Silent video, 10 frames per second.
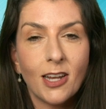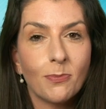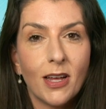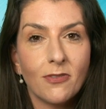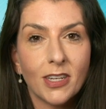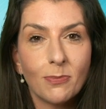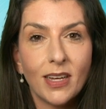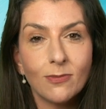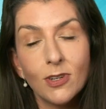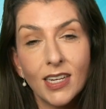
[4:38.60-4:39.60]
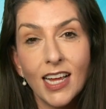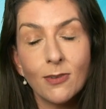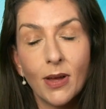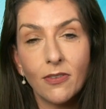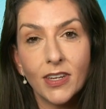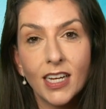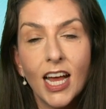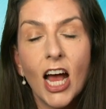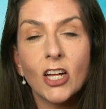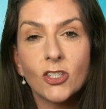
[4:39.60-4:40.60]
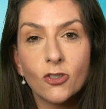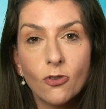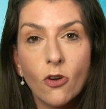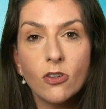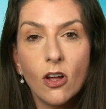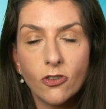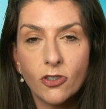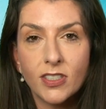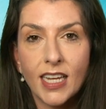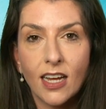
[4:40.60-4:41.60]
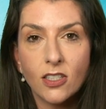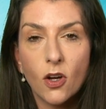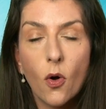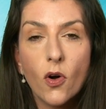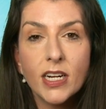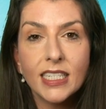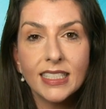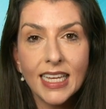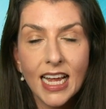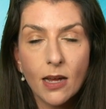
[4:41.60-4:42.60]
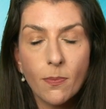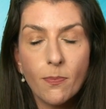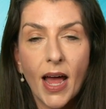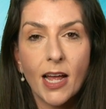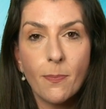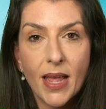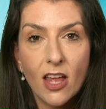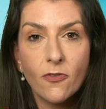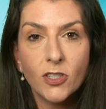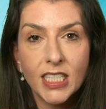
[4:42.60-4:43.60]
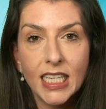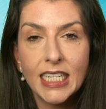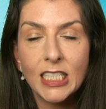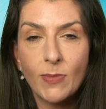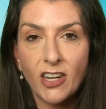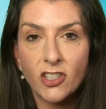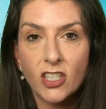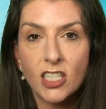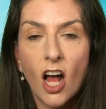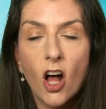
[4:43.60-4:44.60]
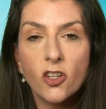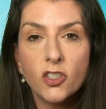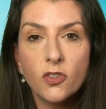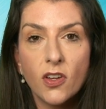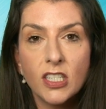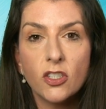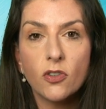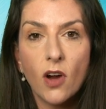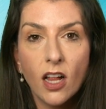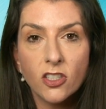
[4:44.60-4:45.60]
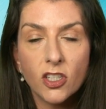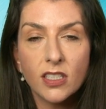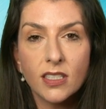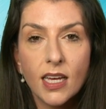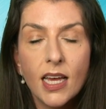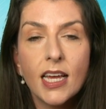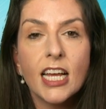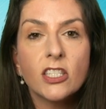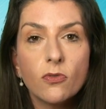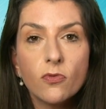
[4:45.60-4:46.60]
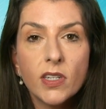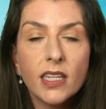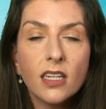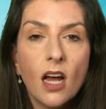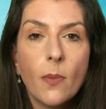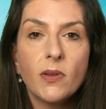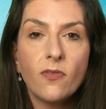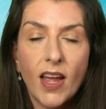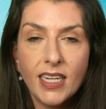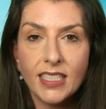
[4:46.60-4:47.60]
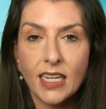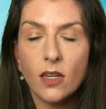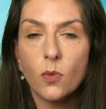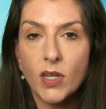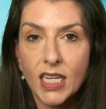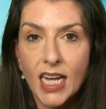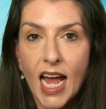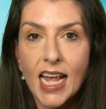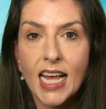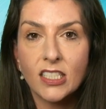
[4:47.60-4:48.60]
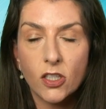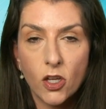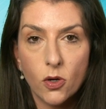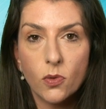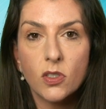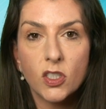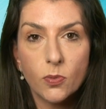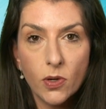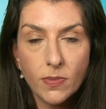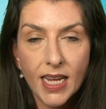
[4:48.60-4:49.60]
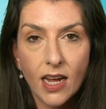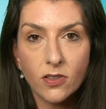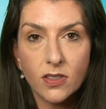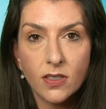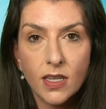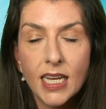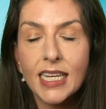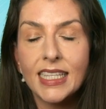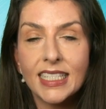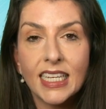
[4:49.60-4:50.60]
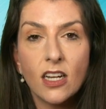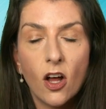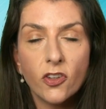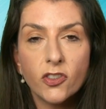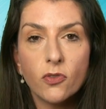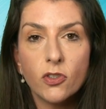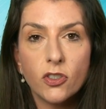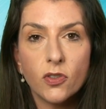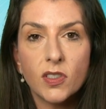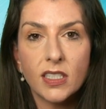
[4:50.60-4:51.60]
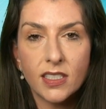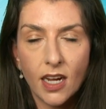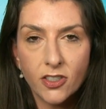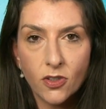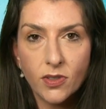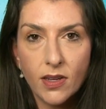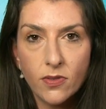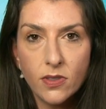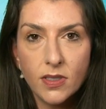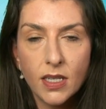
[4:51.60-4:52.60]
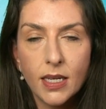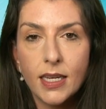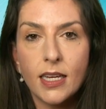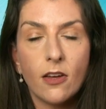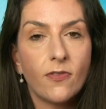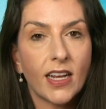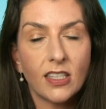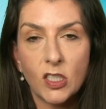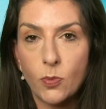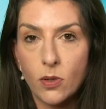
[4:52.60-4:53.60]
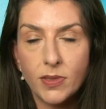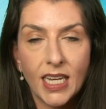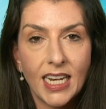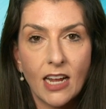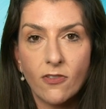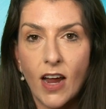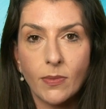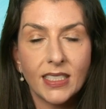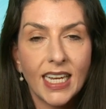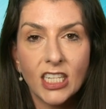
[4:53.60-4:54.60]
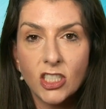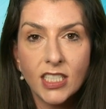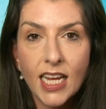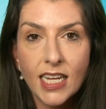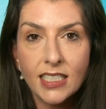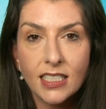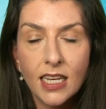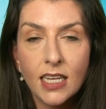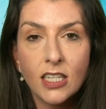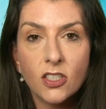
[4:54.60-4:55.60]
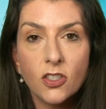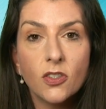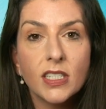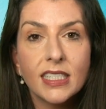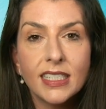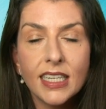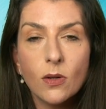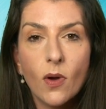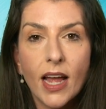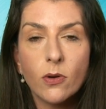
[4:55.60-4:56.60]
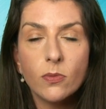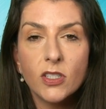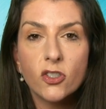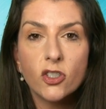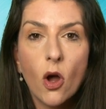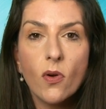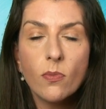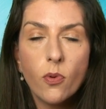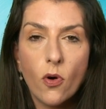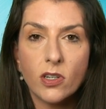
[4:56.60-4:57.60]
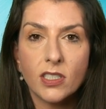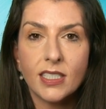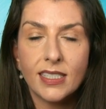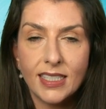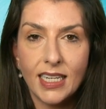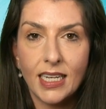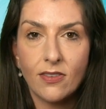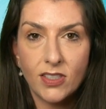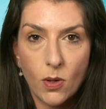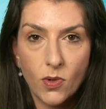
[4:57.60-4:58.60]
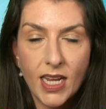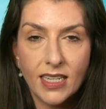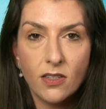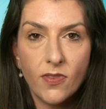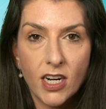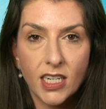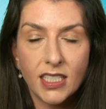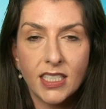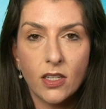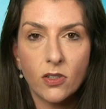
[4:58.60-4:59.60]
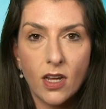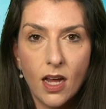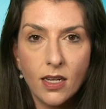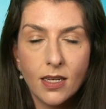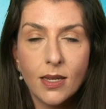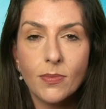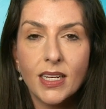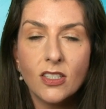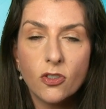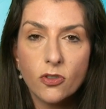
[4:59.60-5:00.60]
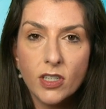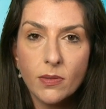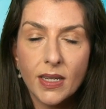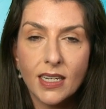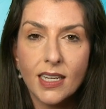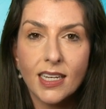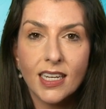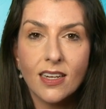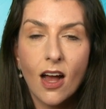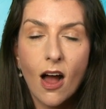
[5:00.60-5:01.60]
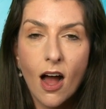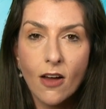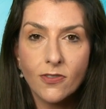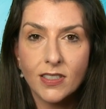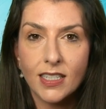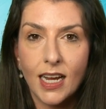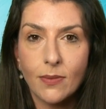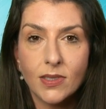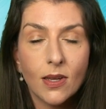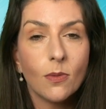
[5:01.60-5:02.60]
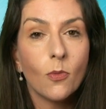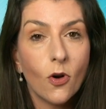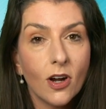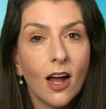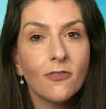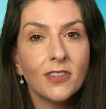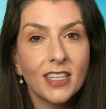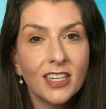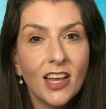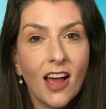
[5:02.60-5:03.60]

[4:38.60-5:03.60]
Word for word: not a pelvic, but well, kind of pelvic, a scrotal ultrasound or an exam by a male fertility specialist, also known as a urologist, is a really common finding when a guy has low sperm counts. This can also reduce testosterone levels, affect the sperm DNA fragmentation test, so you can see why it would be so important to see if someone has a varicocele or not, because treatment can oftentimes, more often than